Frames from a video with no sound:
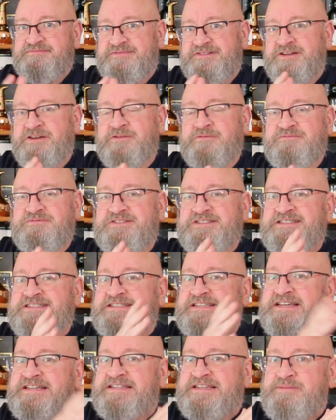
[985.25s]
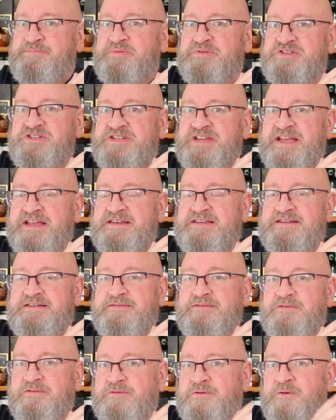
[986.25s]
you know, 60%
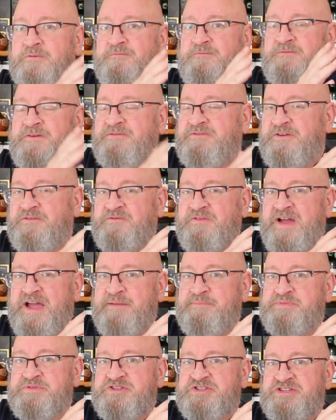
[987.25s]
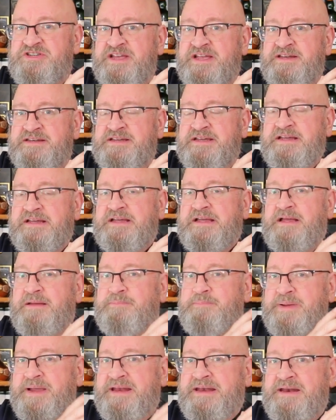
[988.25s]
or 55%
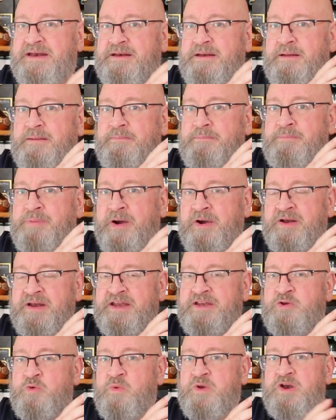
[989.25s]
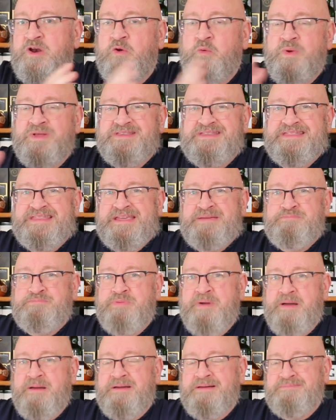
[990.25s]
peated barley and you want to know what the,
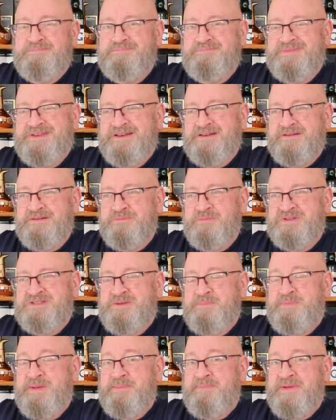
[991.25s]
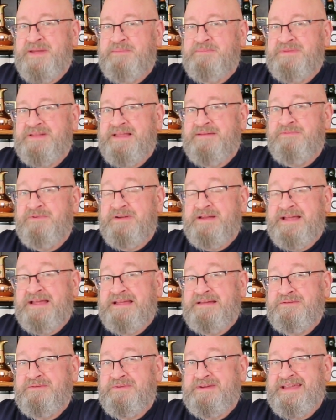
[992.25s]
uh, you know, what's the ppm level
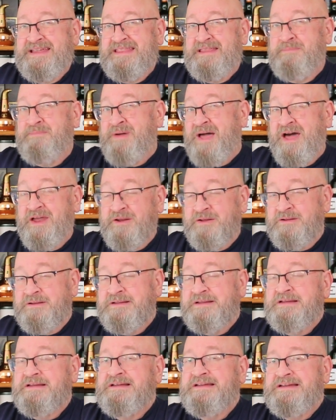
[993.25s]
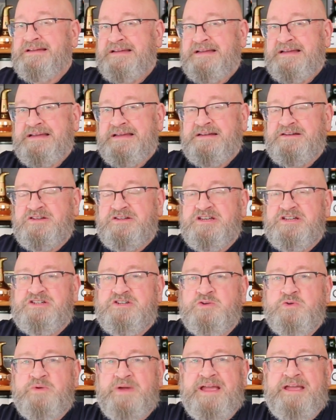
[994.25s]
uh, in the bottle, uh, just
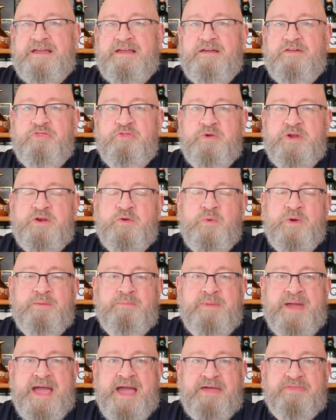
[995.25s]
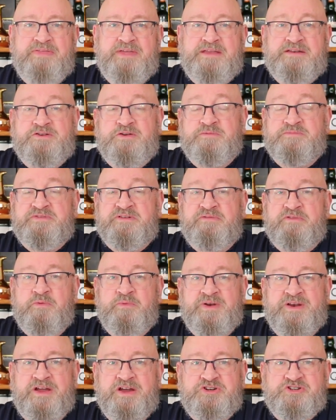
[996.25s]
do a three to one math in terms of the
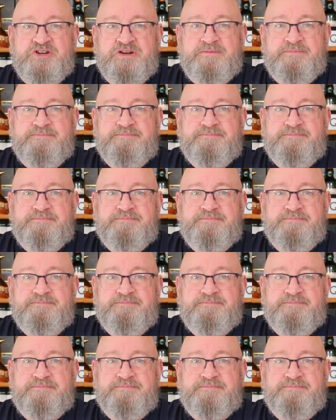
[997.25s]
reduction.